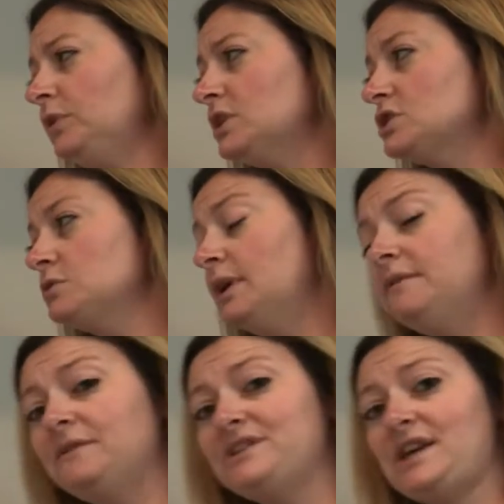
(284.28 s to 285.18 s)
So
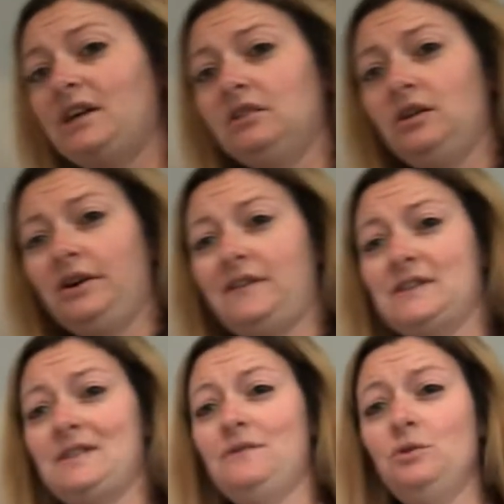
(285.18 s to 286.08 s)
if we take a look at
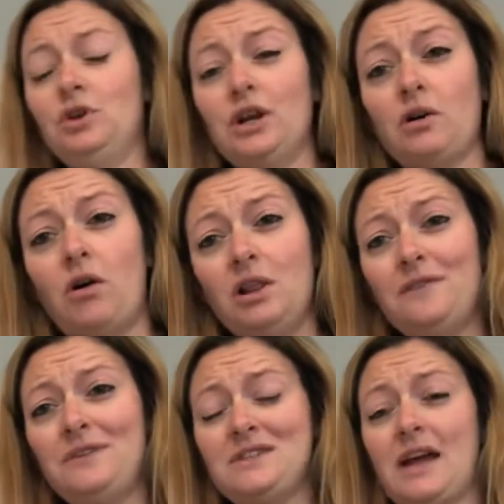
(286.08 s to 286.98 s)
this, if you look at all of
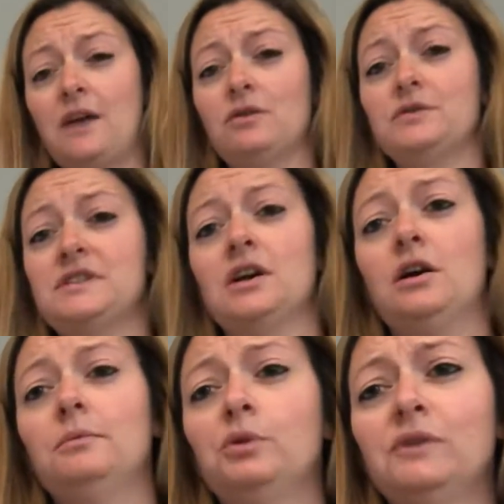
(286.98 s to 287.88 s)
these arrows here, I'll
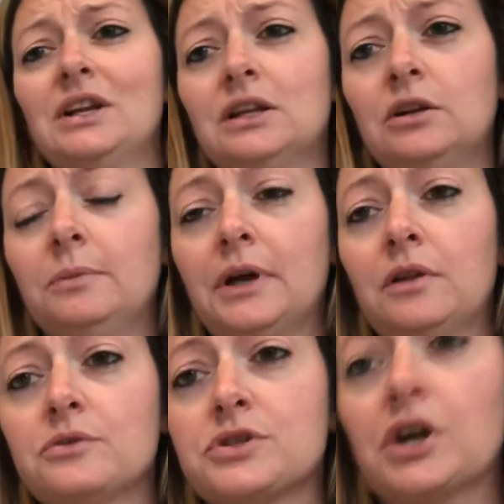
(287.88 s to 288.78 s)
move you in a little bit
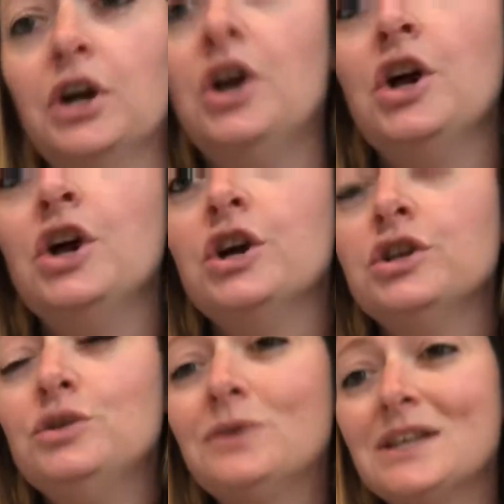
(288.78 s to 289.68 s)
closer.
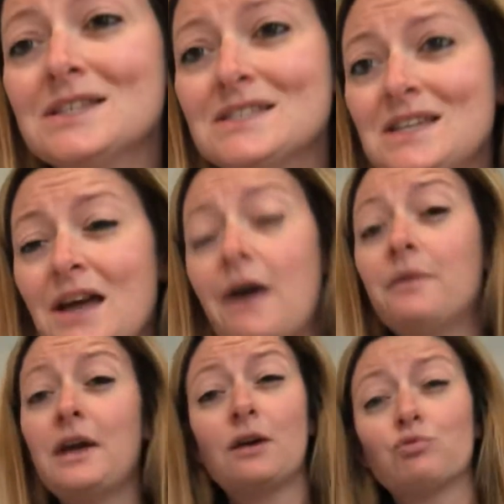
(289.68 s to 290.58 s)
You can see how
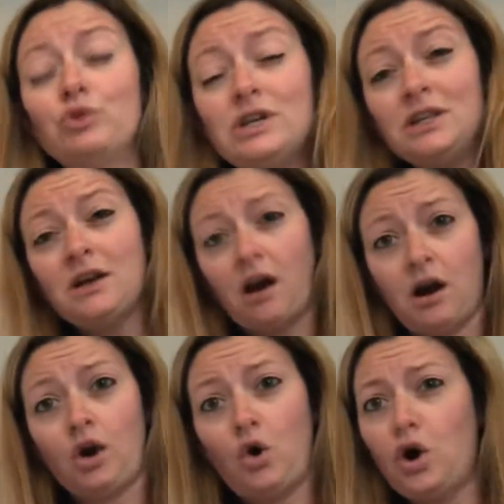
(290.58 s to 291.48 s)
they really
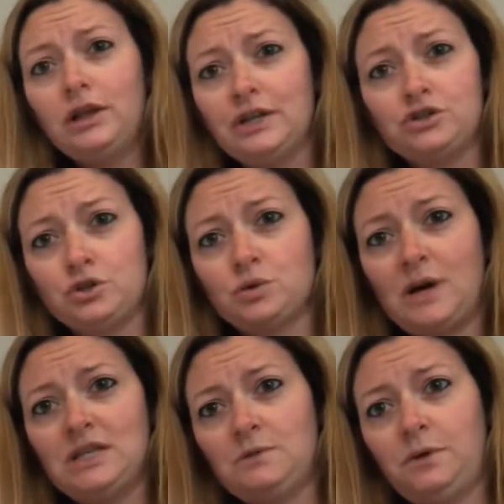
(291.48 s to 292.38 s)
are all
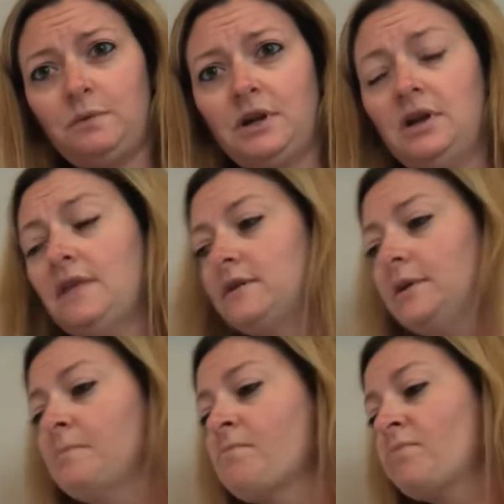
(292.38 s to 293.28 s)
intertwined with one another.
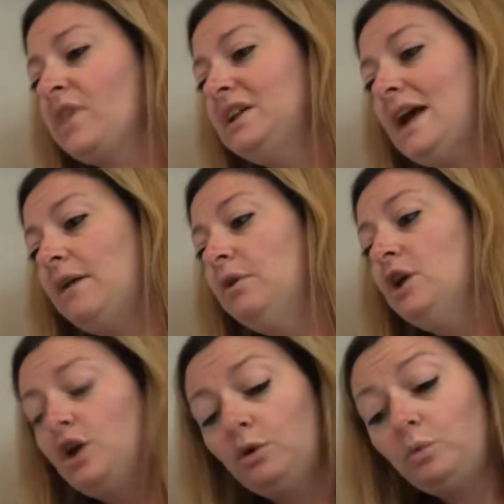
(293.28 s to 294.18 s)
Now,
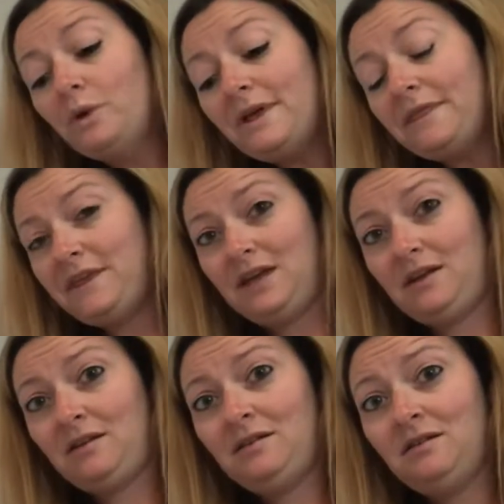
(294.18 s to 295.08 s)
within